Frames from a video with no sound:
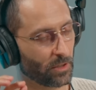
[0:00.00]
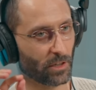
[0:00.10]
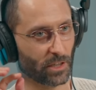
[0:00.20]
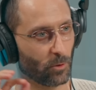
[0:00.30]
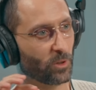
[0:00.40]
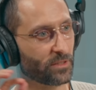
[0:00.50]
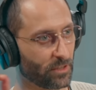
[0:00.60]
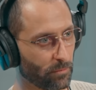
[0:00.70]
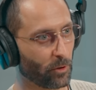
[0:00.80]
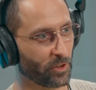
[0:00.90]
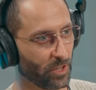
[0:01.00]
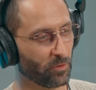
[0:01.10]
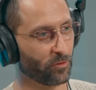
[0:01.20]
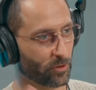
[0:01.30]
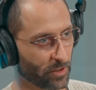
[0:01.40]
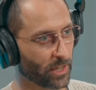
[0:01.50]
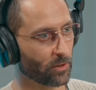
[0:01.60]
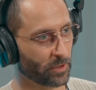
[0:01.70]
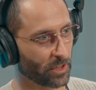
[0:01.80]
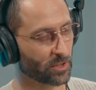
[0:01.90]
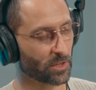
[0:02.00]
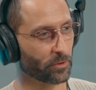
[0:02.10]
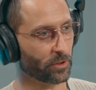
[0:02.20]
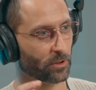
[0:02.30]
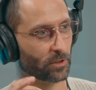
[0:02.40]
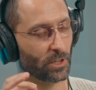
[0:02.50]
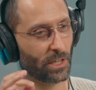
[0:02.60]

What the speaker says: and I was an employee before, now I'm an entrepreneur,